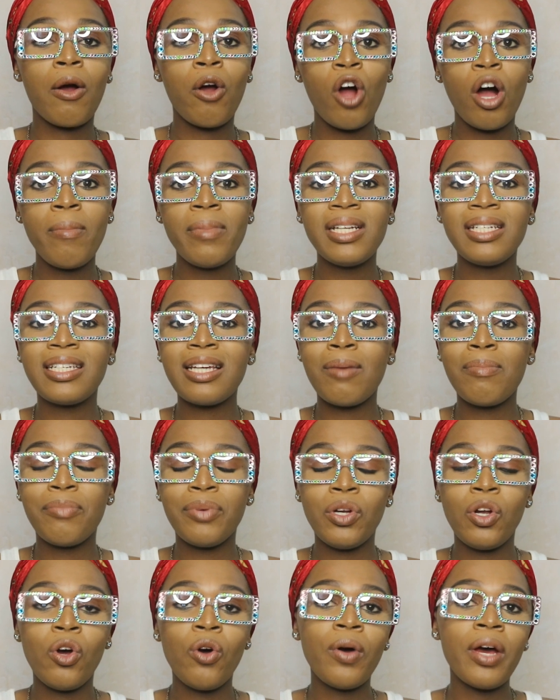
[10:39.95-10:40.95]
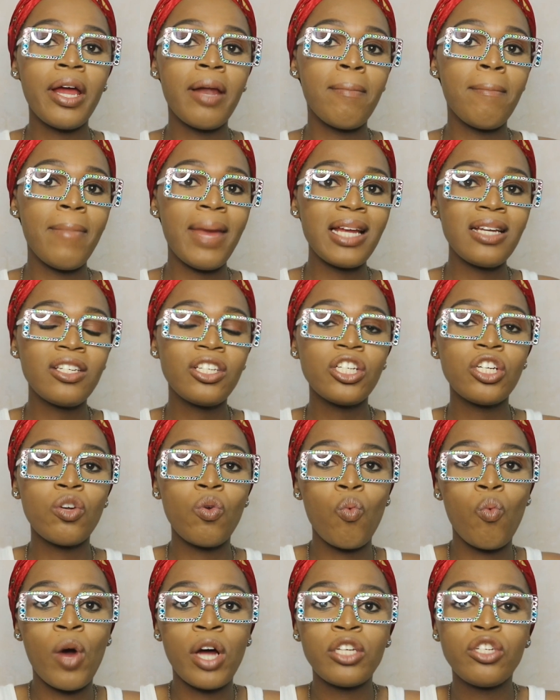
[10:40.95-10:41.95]
comment down below and
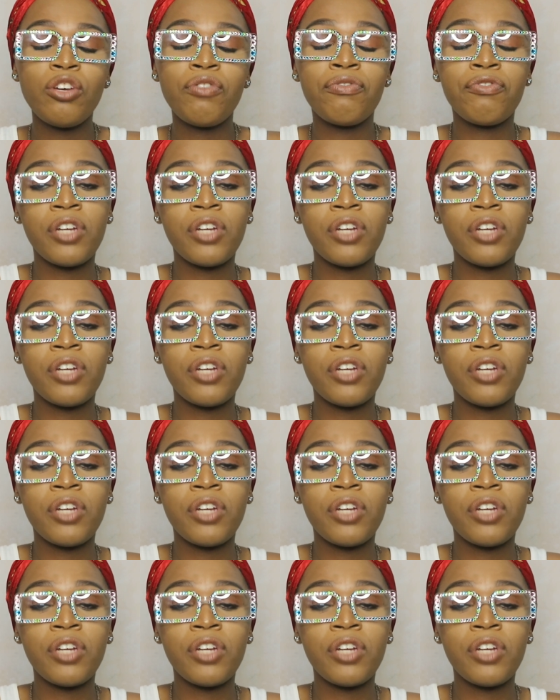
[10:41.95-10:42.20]
mention what your